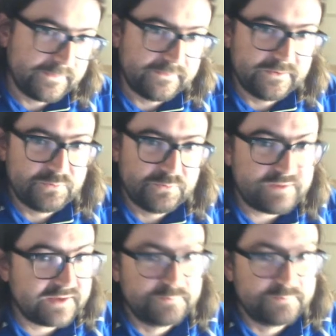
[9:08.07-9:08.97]
we've
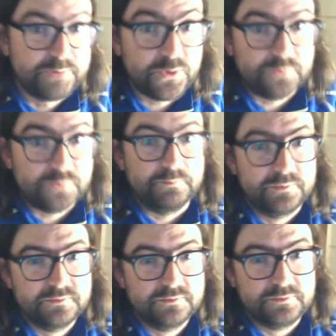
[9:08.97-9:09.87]
had a boom.
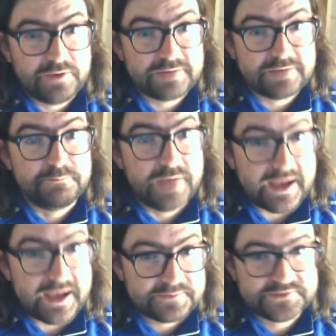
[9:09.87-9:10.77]
We had an
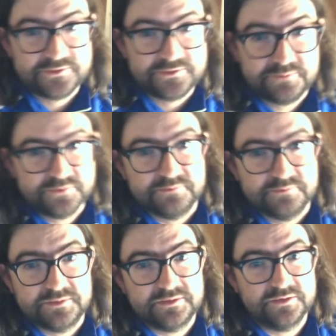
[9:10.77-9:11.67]
absolute boom
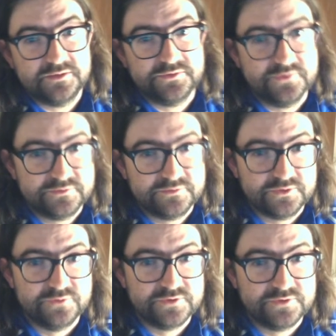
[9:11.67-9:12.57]
in London of,
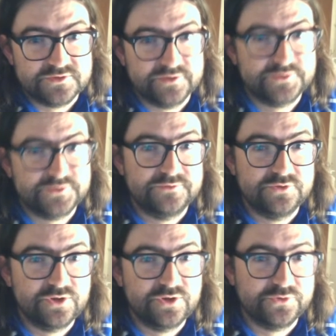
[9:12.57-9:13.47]
of construction of
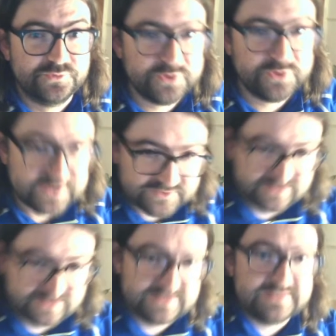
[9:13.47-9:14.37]
new cultural projects. So
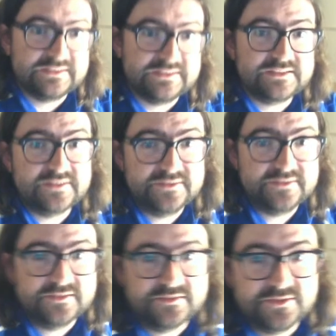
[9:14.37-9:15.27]
this is an
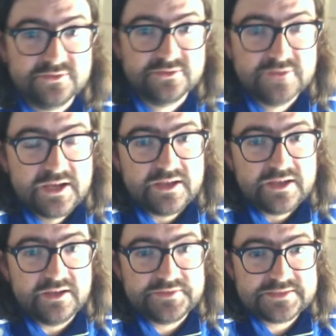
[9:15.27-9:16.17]
extension to
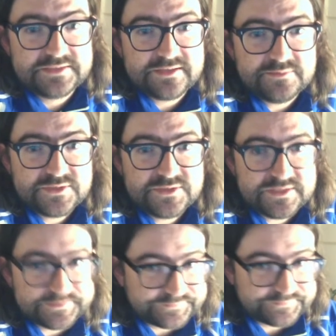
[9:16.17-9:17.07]
uh, the Tate
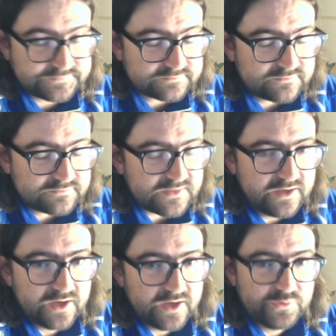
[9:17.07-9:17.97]
Museum.
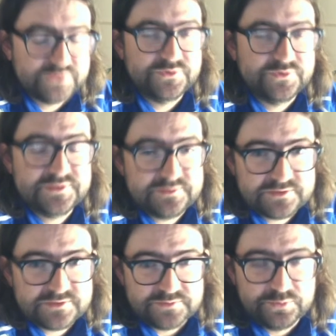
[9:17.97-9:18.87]
Uh, which was
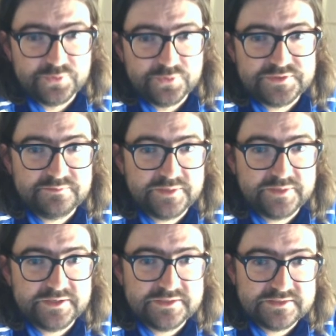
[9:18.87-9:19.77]
supported
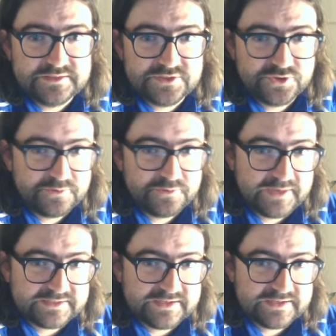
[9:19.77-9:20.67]
by the sugar
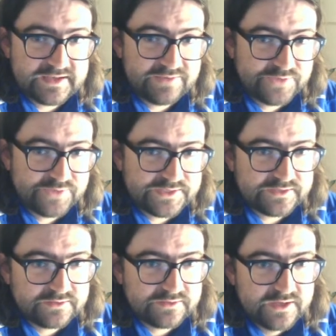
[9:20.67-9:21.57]
magnate Henry
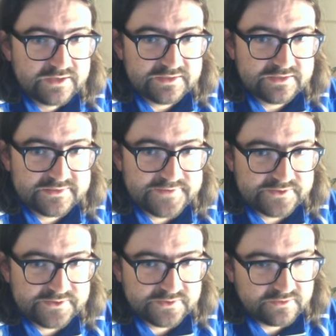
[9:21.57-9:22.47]
Tate in its
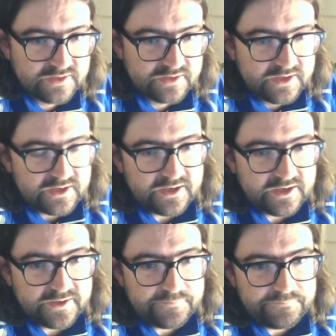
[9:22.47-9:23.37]
founding.
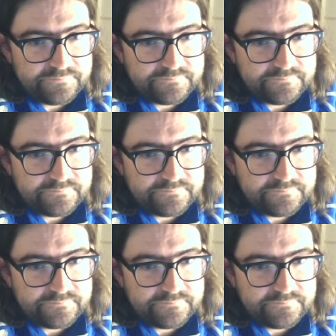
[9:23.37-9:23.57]
Um,